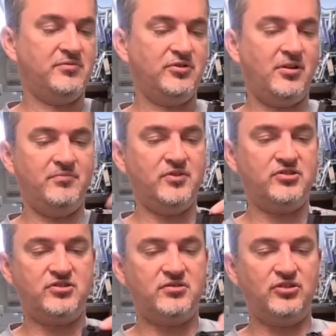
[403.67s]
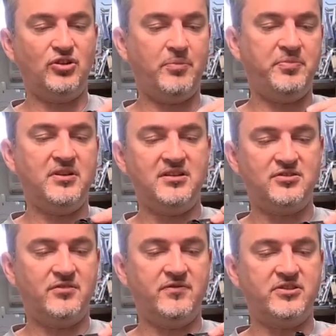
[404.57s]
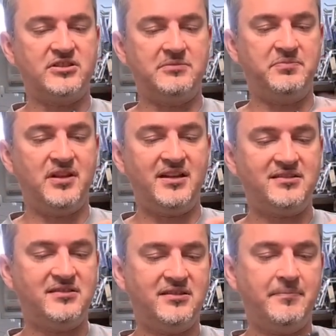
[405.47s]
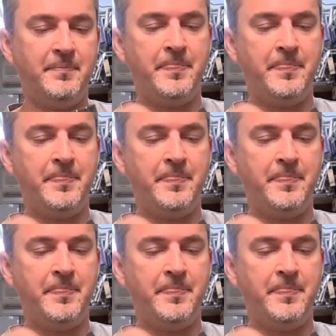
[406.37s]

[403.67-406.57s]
top, just the top here is obviously plastic.